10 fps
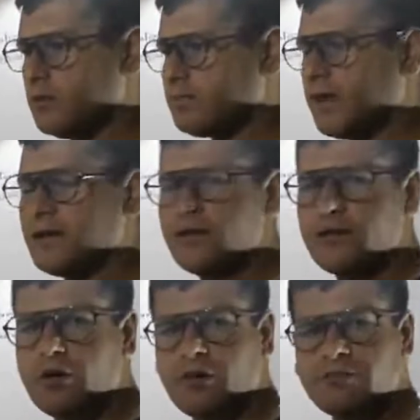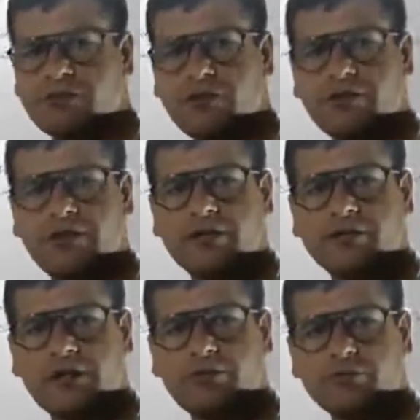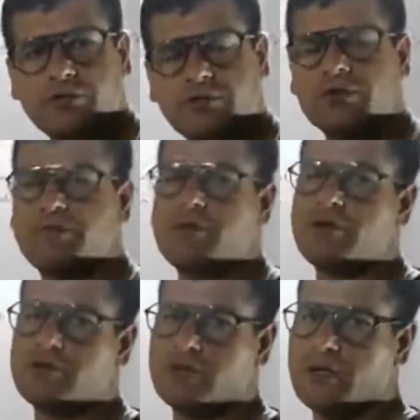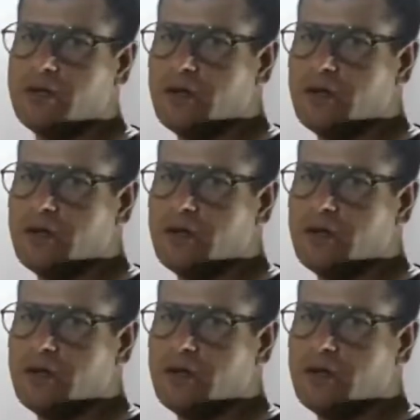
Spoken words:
binding of 30S ribosomal subunit to the